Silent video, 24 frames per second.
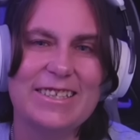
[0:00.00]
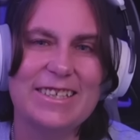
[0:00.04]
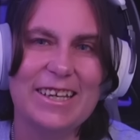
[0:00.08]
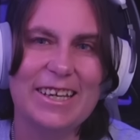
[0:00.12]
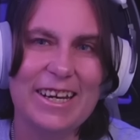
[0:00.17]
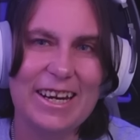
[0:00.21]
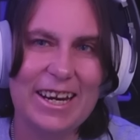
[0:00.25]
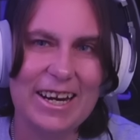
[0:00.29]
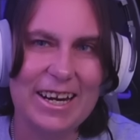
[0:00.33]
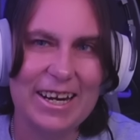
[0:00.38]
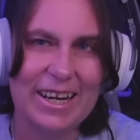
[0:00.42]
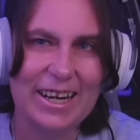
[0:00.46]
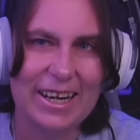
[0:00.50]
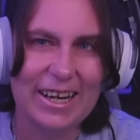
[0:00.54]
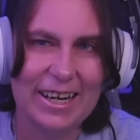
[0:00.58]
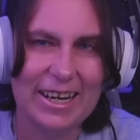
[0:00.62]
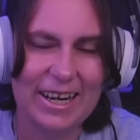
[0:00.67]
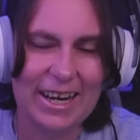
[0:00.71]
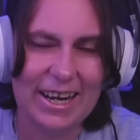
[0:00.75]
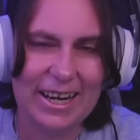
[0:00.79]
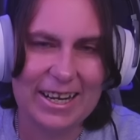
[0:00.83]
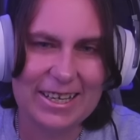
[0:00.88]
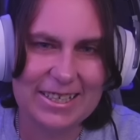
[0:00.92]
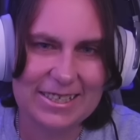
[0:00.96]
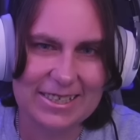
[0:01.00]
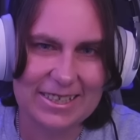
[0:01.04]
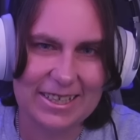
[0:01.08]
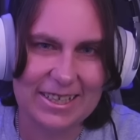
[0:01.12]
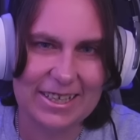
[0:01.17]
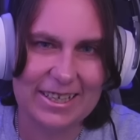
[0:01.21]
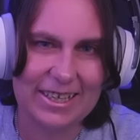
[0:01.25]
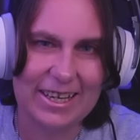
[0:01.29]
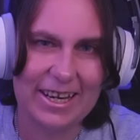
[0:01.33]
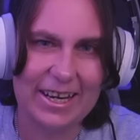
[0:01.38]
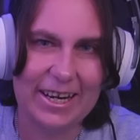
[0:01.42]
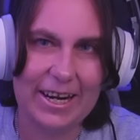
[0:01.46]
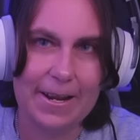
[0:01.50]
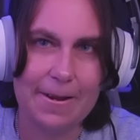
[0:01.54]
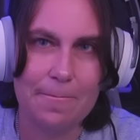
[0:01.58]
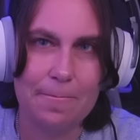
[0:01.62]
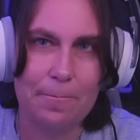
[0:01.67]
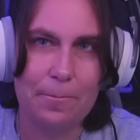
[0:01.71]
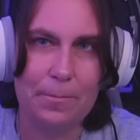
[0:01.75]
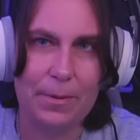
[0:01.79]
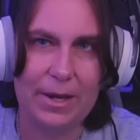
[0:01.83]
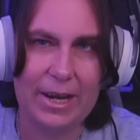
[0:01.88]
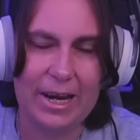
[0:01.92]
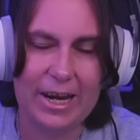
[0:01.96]
Didn't Nixon get
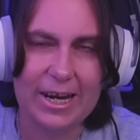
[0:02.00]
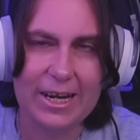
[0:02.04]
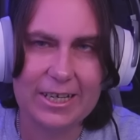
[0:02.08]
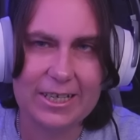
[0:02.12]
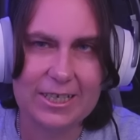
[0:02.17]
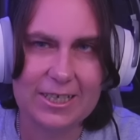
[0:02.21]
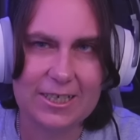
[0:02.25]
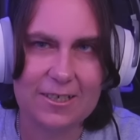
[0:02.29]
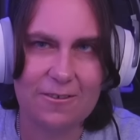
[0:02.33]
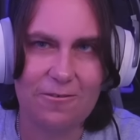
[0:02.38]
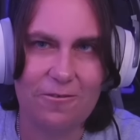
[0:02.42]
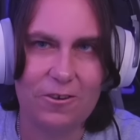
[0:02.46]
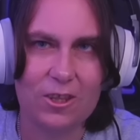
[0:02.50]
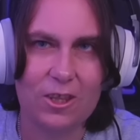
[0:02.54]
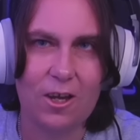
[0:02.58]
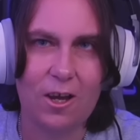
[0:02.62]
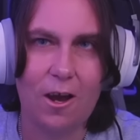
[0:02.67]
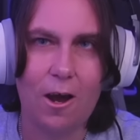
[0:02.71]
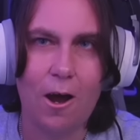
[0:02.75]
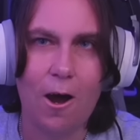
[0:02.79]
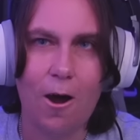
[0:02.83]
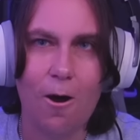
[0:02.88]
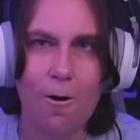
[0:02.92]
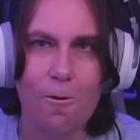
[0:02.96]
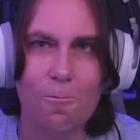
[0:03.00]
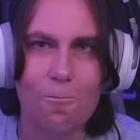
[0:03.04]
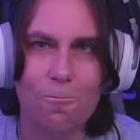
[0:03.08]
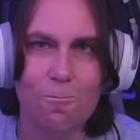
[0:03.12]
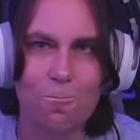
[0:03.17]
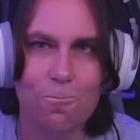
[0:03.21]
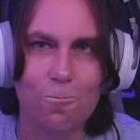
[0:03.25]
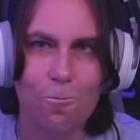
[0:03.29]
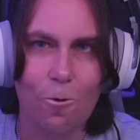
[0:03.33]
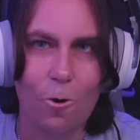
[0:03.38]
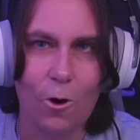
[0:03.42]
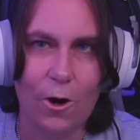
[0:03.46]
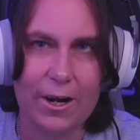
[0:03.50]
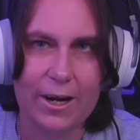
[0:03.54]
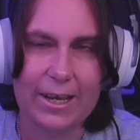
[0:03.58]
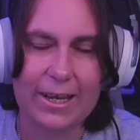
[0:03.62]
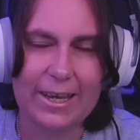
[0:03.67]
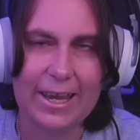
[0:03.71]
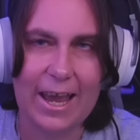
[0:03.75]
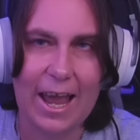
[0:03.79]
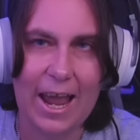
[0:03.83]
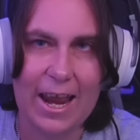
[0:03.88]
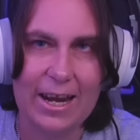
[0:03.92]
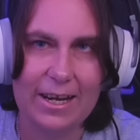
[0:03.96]
impeached for the whole
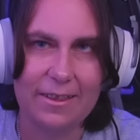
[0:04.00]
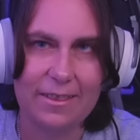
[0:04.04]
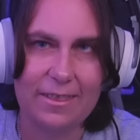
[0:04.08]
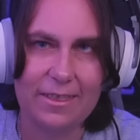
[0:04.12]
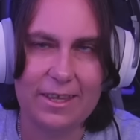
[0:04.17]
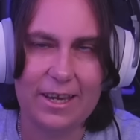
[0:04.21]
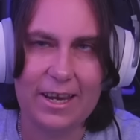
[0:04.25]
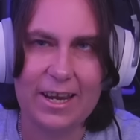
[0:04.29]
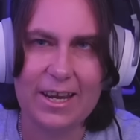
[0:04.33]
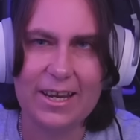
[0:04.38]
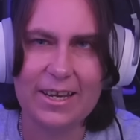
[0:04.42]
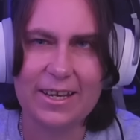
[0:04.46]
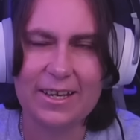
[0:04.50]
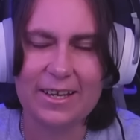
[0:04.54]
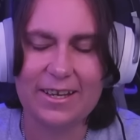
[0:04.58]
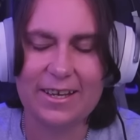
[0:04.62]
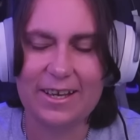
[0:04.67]
Watergate thing?